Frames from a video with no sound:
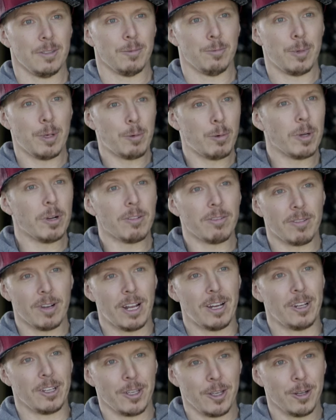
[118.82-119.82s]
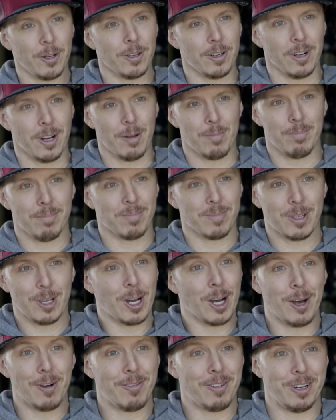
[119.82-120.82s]
We will find a cure, I'm
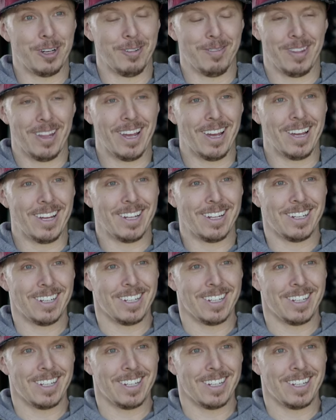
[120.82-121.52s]
confident of that.